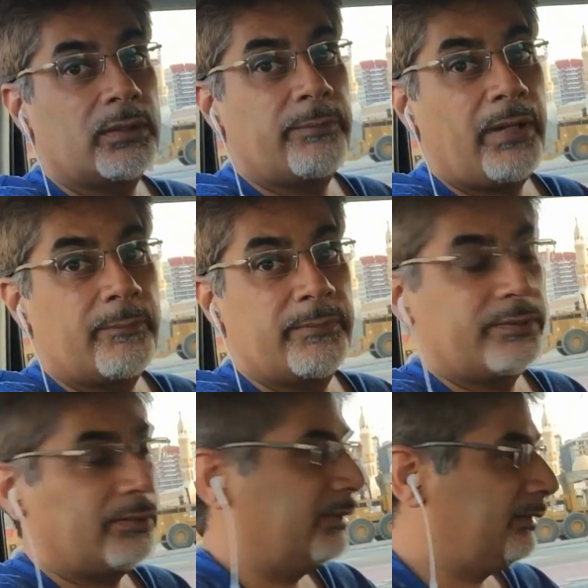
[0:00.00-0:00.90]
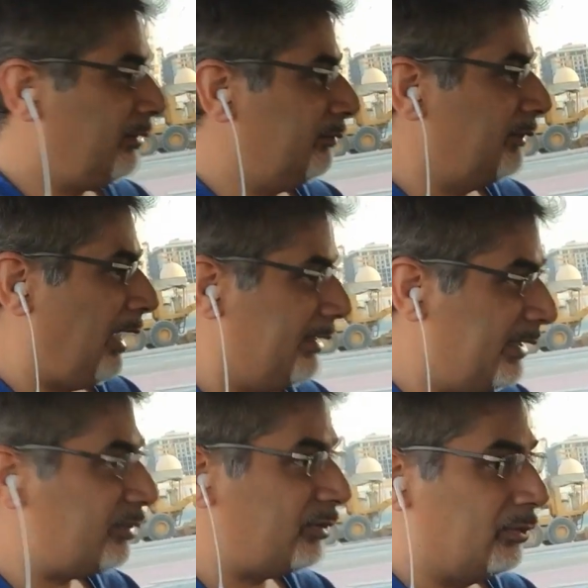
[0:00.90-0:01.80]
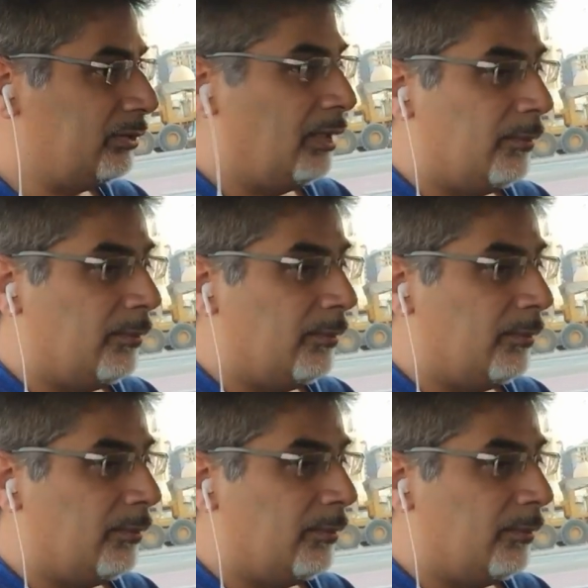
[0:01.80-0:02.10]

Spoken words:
compartment, so it's not an issue,